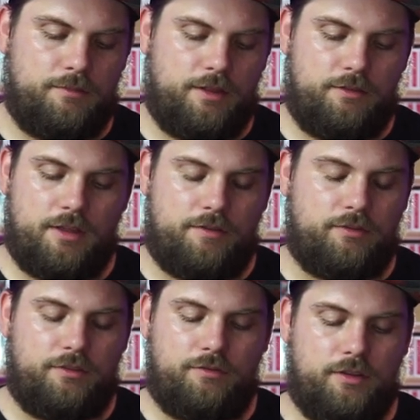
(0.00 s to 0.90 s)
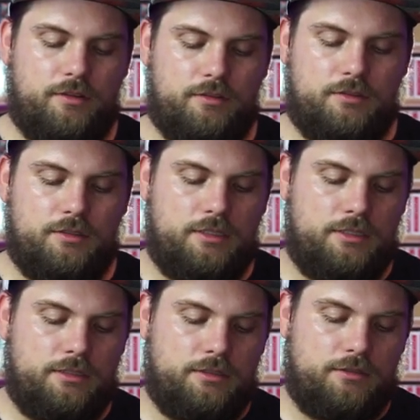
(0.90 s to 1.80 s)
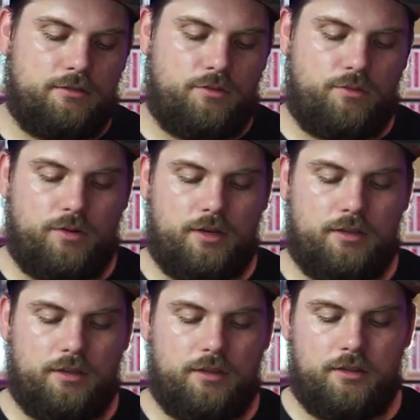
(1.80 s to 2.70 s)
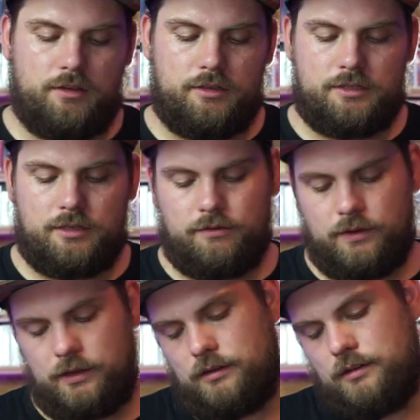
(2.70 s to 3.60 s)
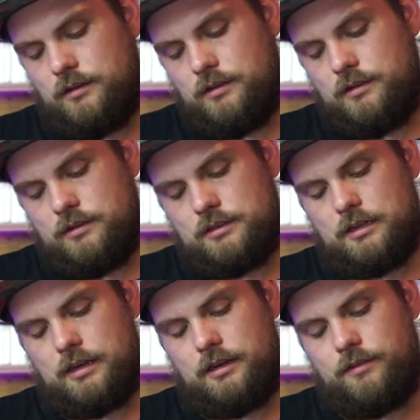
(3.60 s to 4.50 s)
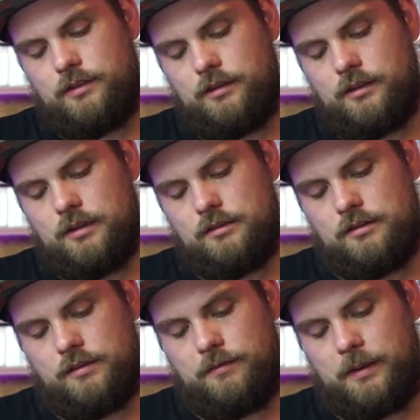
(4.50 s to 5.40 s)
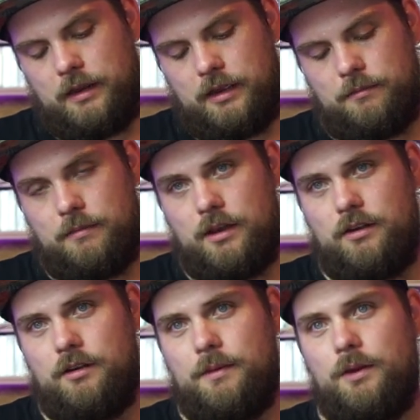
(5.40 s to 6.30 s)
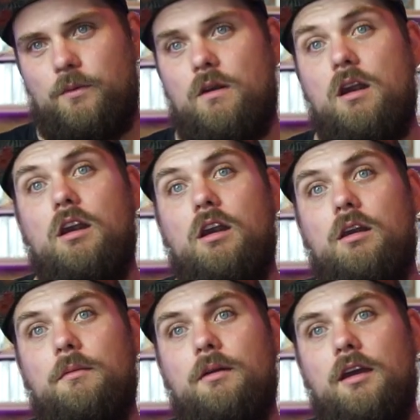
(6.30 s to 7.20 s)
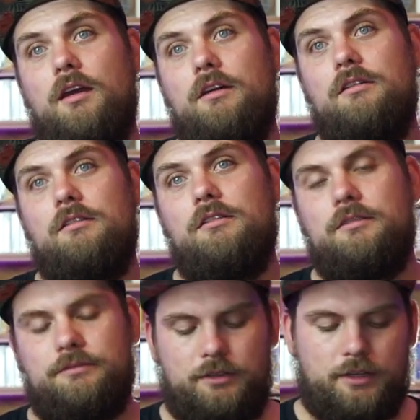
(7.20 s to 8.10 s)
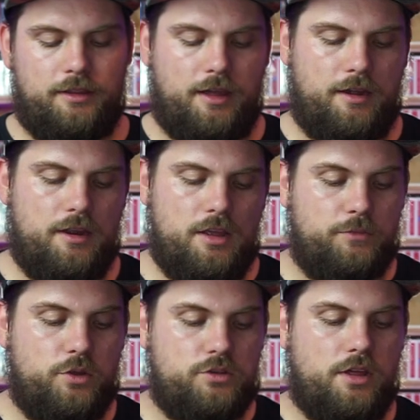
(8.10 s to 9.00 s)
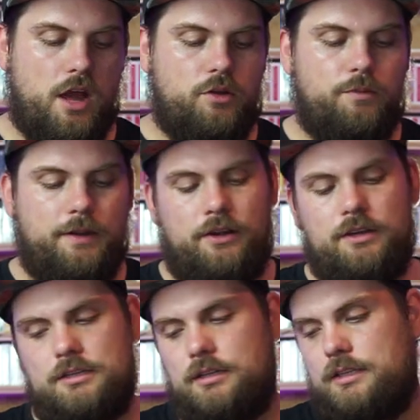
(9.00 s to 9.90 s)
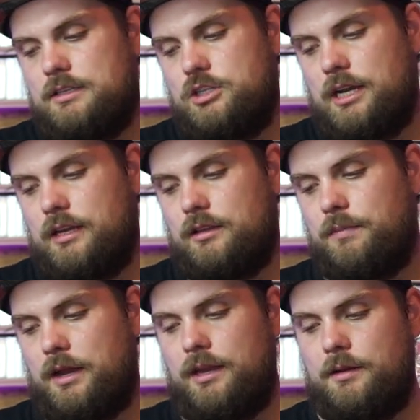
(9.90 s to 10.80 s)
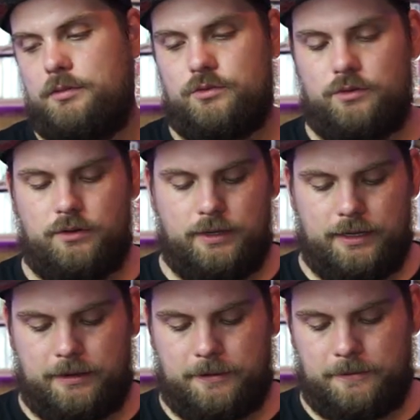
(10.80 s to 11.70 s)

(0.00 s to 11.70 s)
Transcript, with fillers: they definitely feel really good. Let's see if we can slide everything out. I've been getting better at my worm. Hey-oh, look at that. Those are the Aqua Berries. Let's check out the pineapples real quick,